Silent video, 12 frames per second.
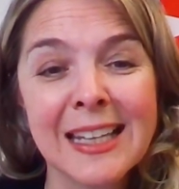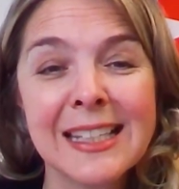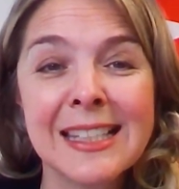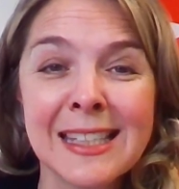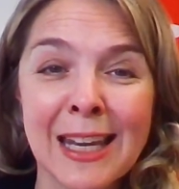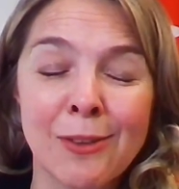
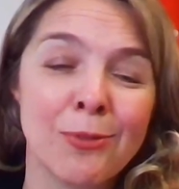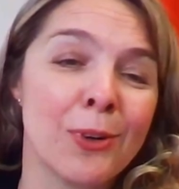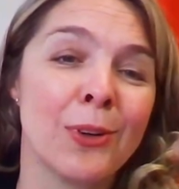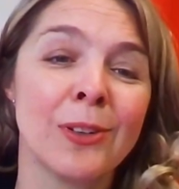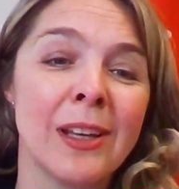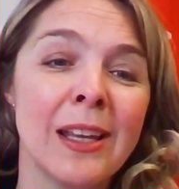
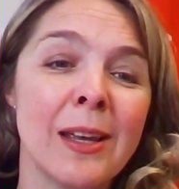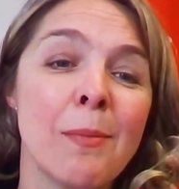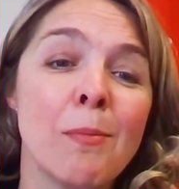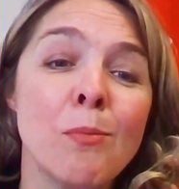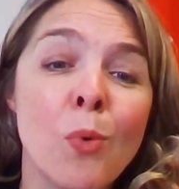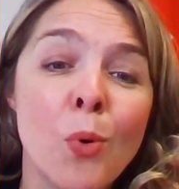safer,
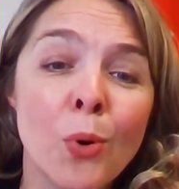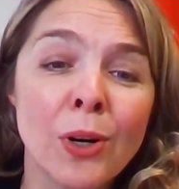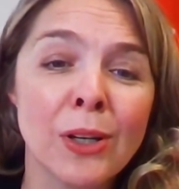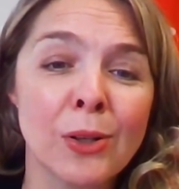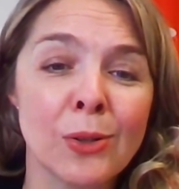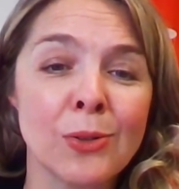more
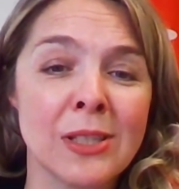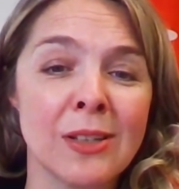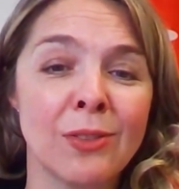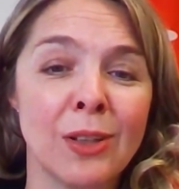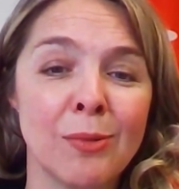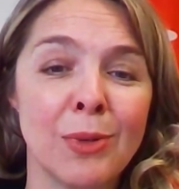
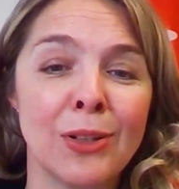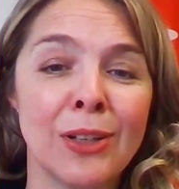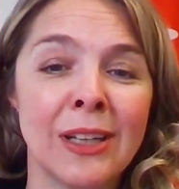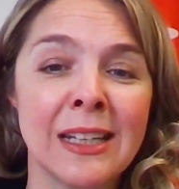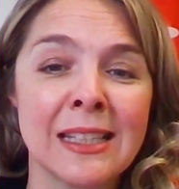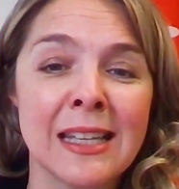inclusive
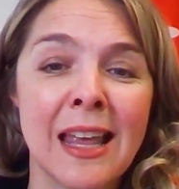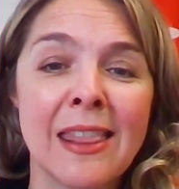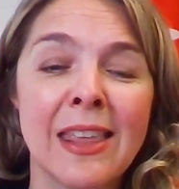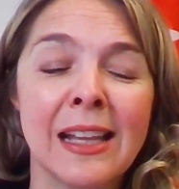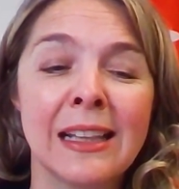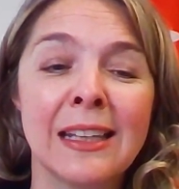communities
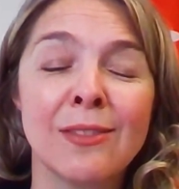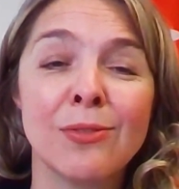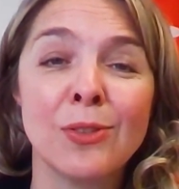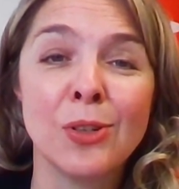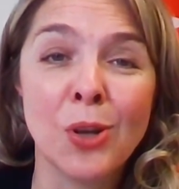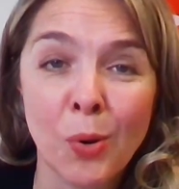that leave
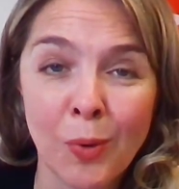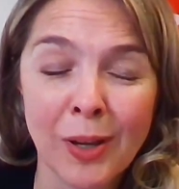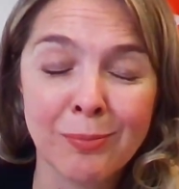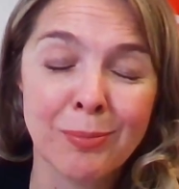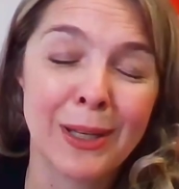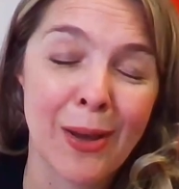no
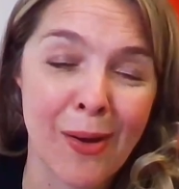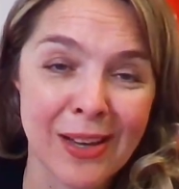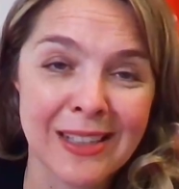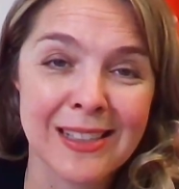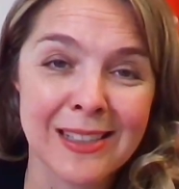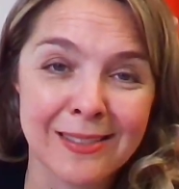one
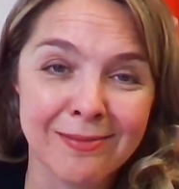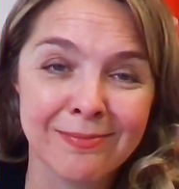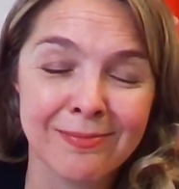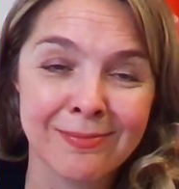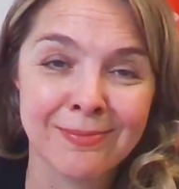behind. Yeah.